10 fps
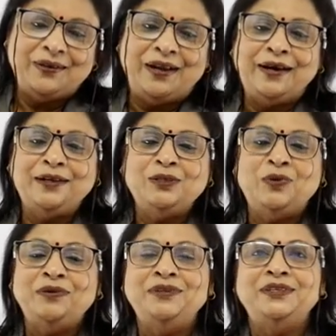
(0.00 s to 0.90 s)
And that is
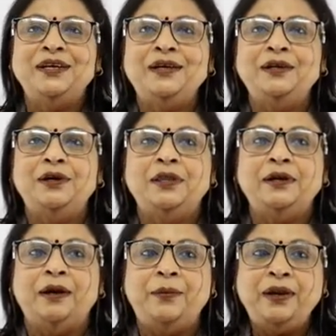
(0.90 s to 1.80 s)
why we say it's
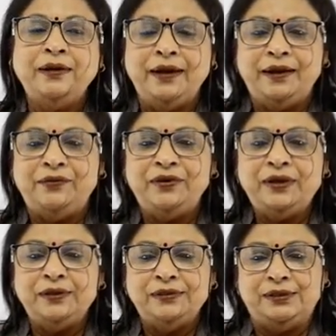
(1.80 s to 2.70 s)
a double
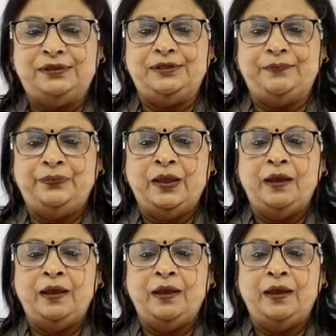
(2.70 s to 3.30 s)
entry system.